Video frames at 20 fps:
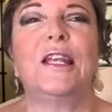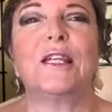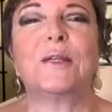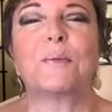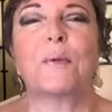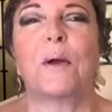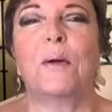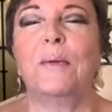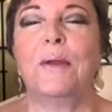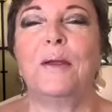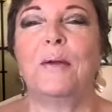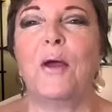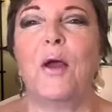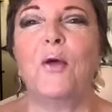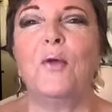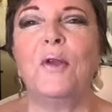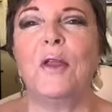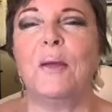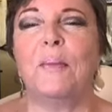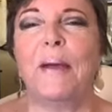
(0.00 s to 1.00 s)
it's probably
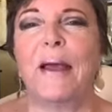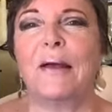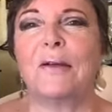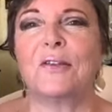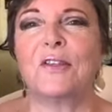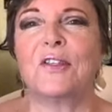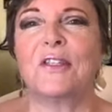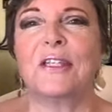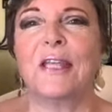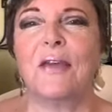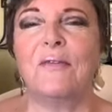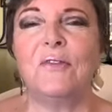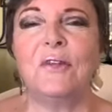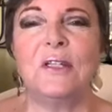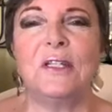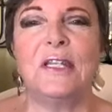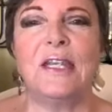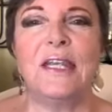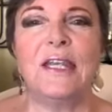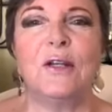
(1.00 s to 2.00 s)
only about
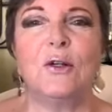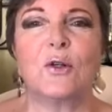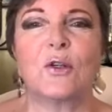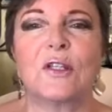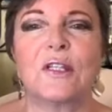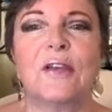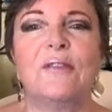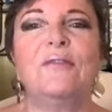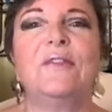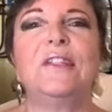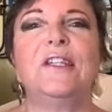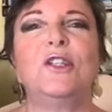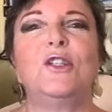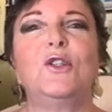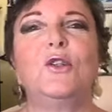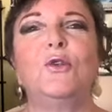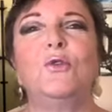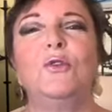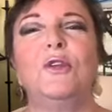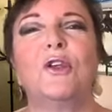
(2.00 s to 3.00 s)
70 or
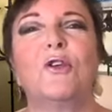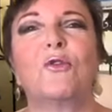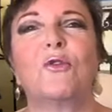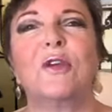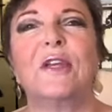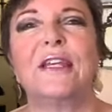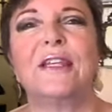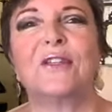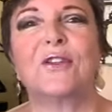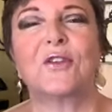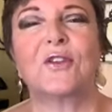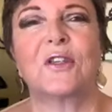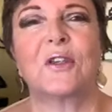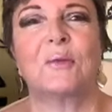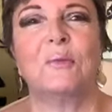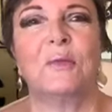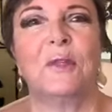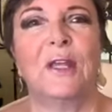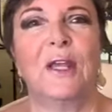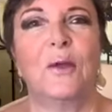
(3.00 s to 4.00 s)
72 degrees or
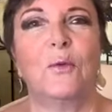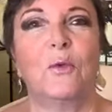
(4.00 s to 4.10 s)
something,